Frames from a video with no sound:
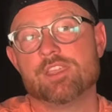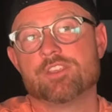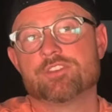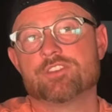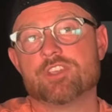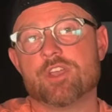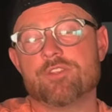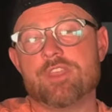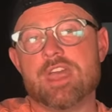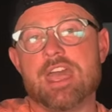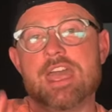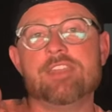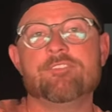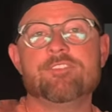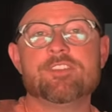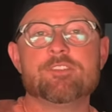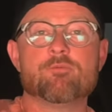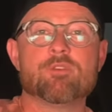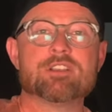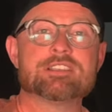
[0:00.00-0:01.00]
So then
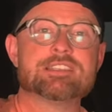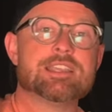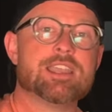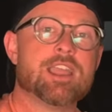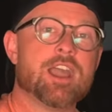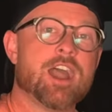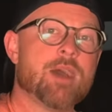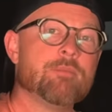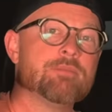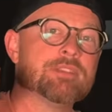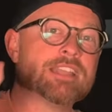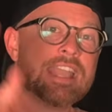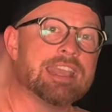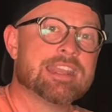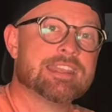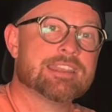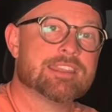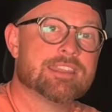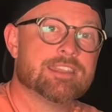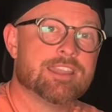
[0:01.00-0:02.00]
if it wasn't
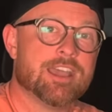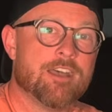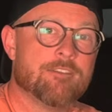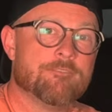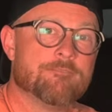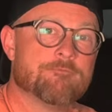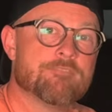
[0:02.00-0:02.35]
complicated enough,